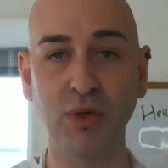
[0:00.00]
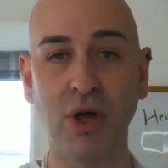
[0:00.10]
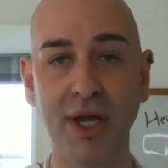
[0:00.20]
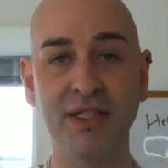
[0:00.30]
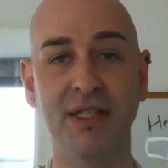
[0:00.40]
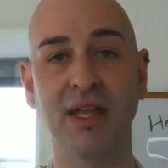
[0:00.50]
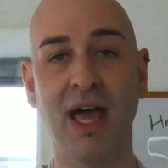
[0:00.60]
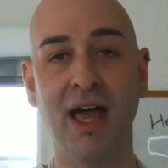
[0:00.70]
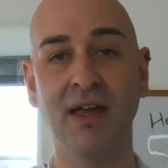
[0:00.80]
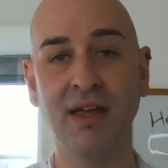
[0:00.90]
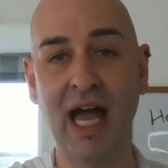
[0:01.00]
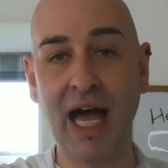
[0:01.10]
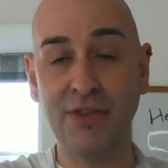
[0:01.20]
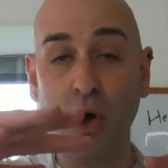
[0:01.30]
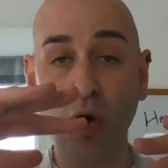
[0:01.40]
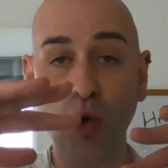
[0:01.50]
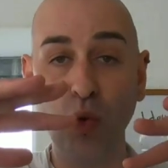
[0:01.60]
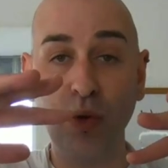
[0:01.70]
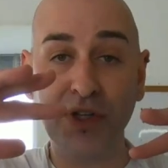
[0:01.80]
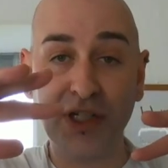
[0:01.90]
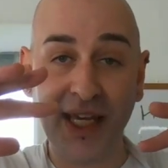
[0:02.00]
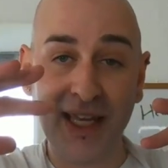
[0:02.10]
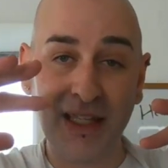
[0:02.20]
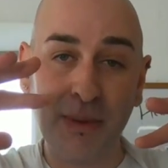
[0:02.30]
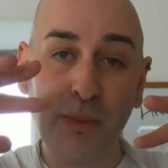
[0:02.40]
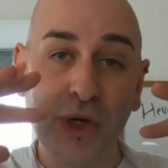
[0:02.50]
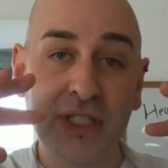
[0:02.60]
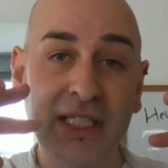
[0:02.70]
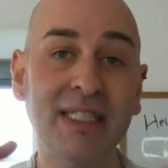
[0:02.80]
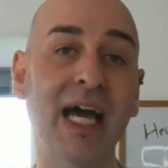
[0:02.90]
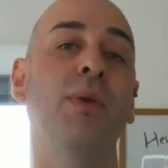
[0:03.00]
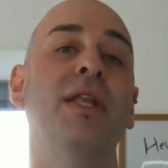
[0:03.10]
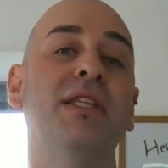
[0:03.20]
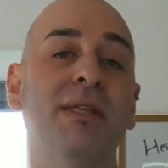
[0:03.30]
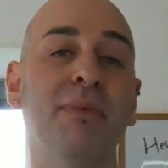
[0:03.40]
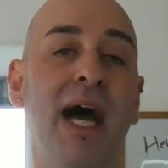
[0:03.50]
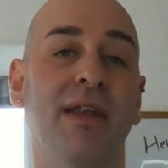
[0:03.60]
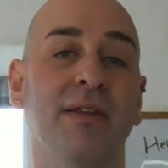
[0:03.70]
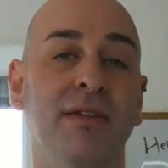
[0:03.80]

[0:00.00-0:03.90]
lines in there and the whole of the chicken to be pushed down into the pan.